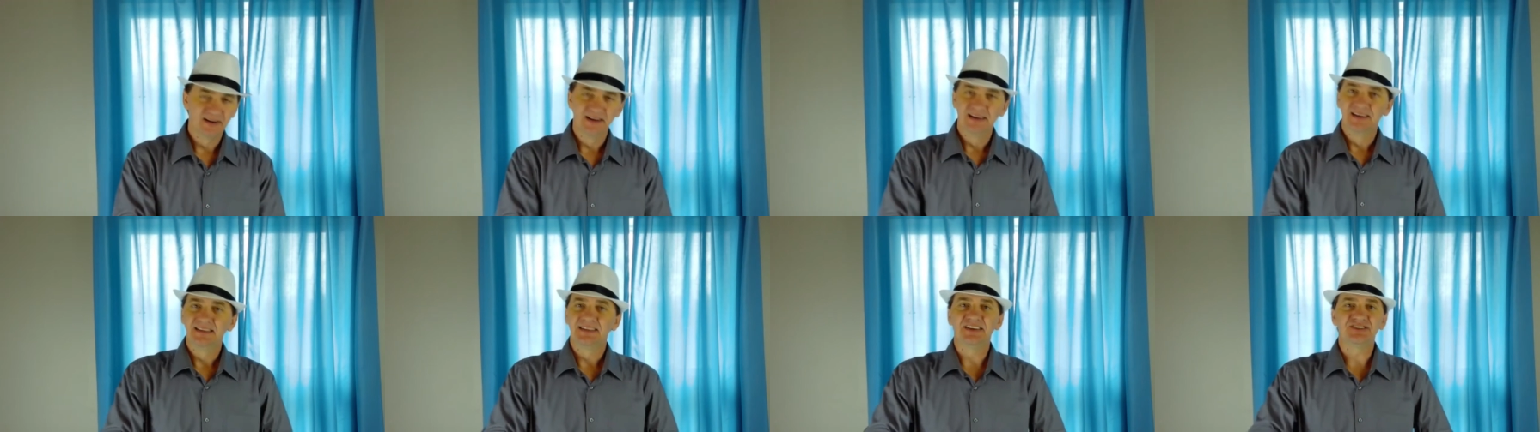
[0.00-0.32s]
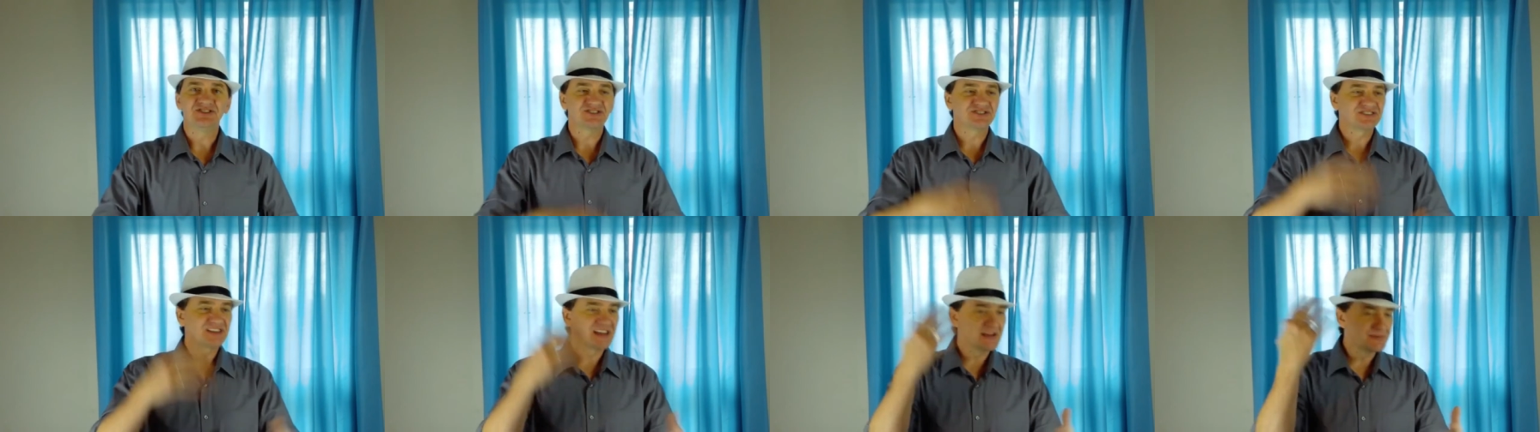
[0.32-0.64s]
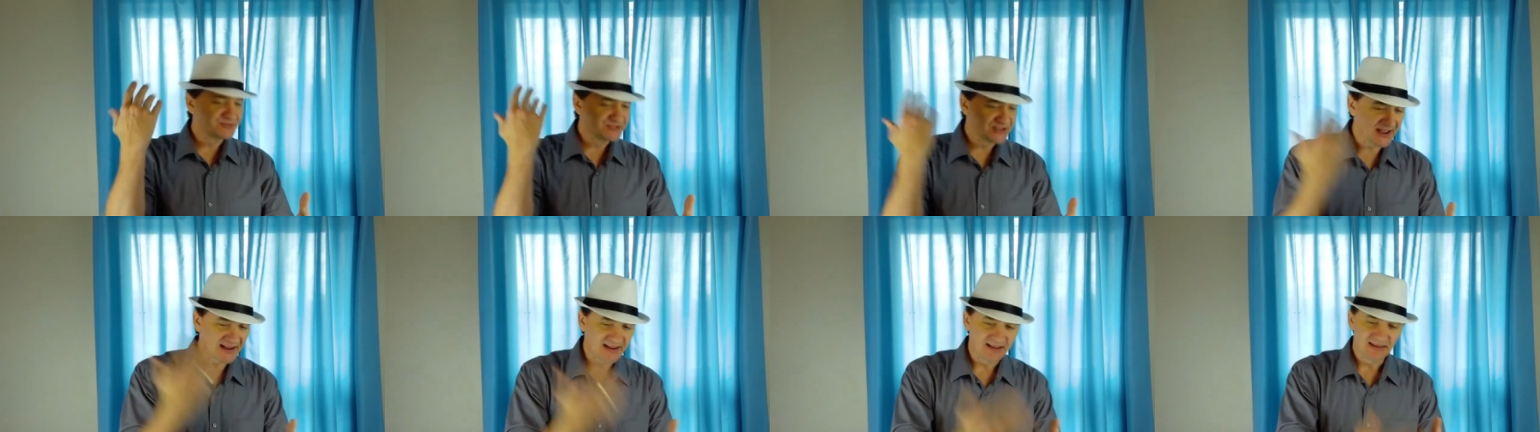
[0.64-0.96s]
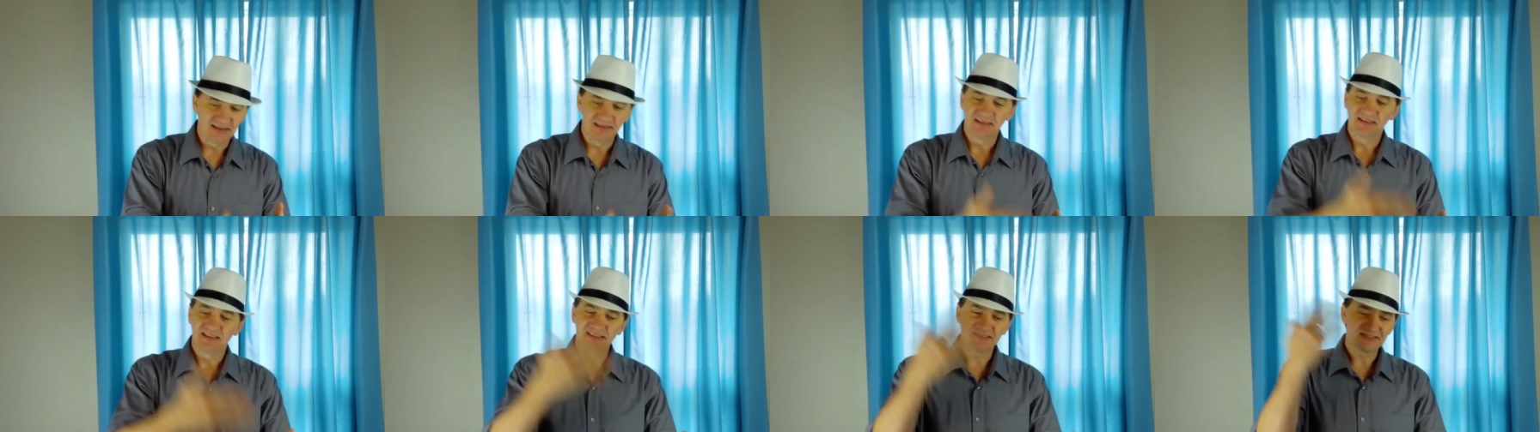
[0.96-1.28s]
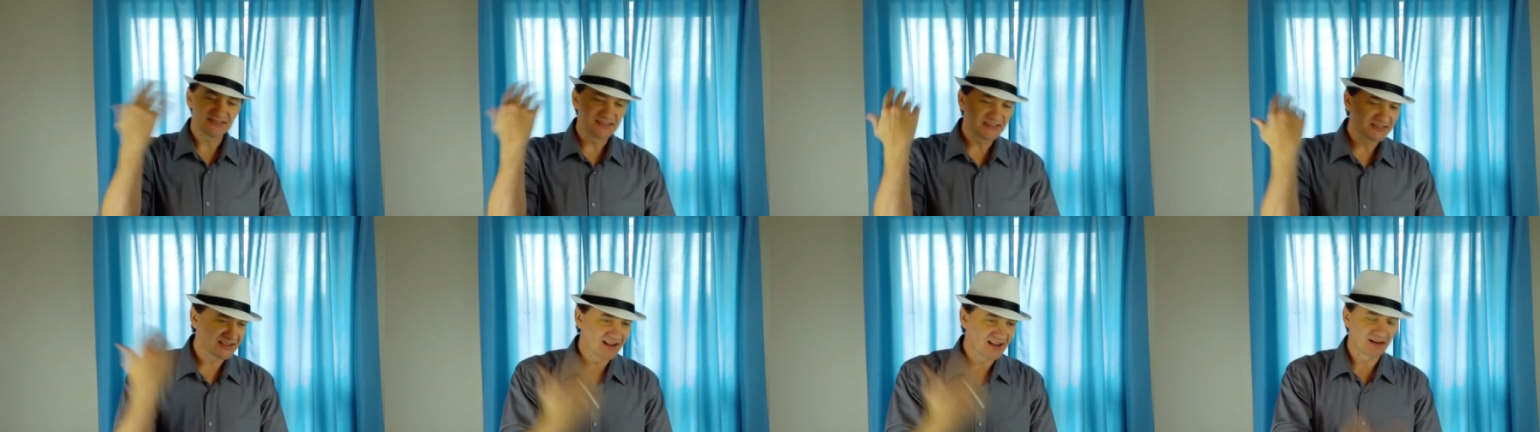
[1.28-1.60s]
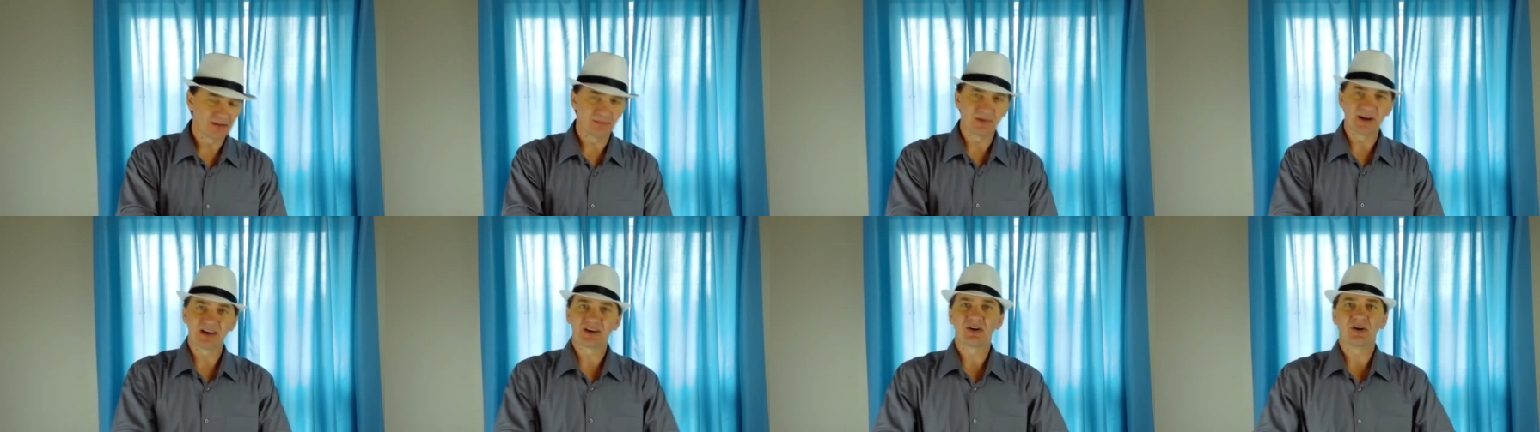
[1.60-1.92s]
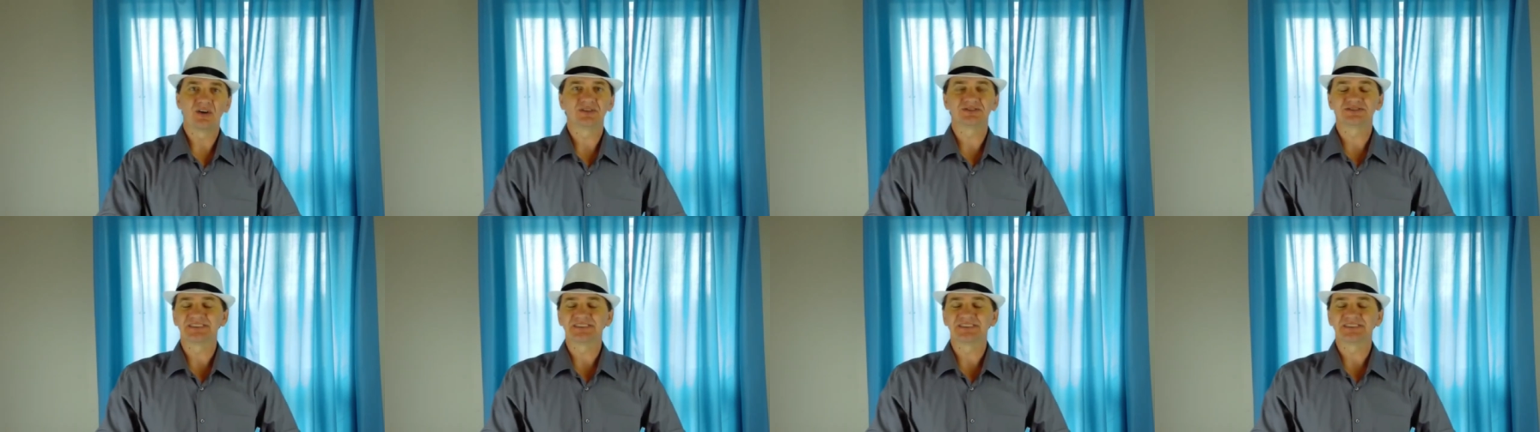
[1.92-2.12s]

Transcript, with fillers: They just keep saying this at the end of my calls.